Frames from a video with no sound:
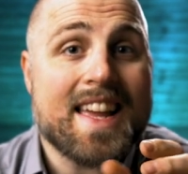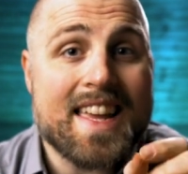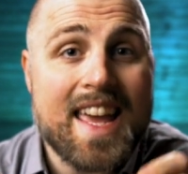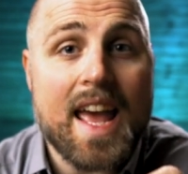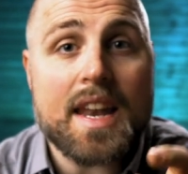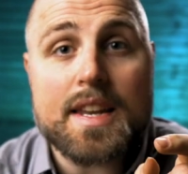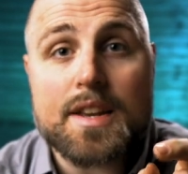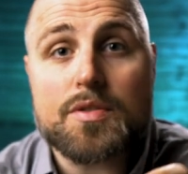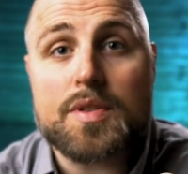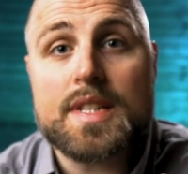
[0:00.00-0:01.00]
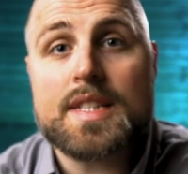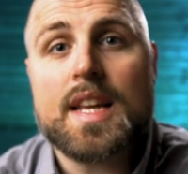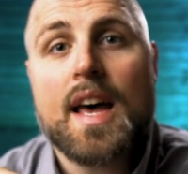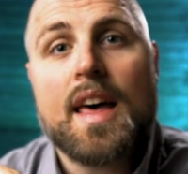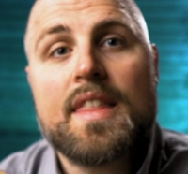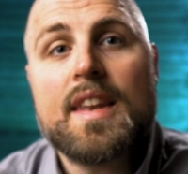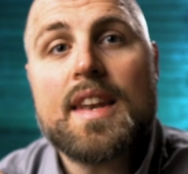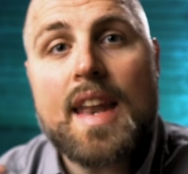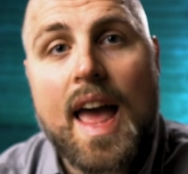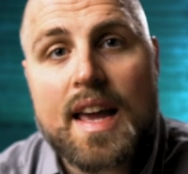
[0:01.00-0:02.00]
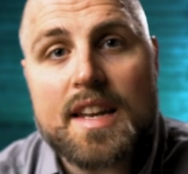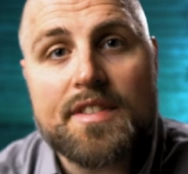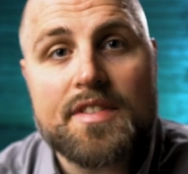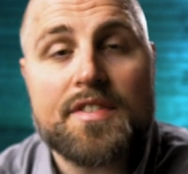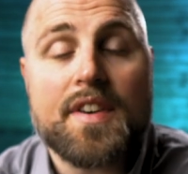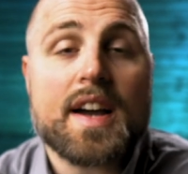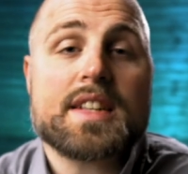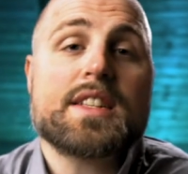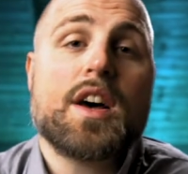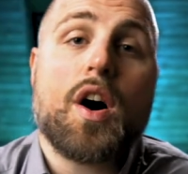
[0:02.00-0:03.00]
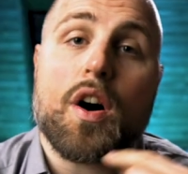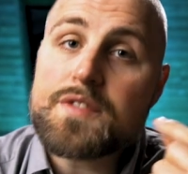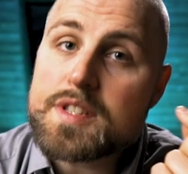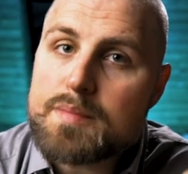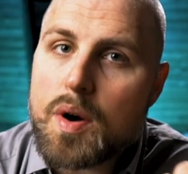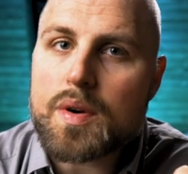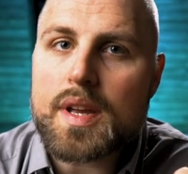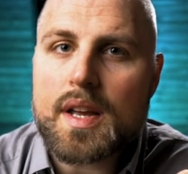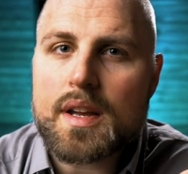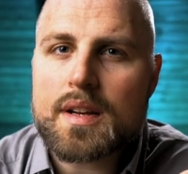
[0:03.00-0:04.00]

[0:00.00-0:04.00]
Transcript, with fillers: can decrease the negative effects of smoking.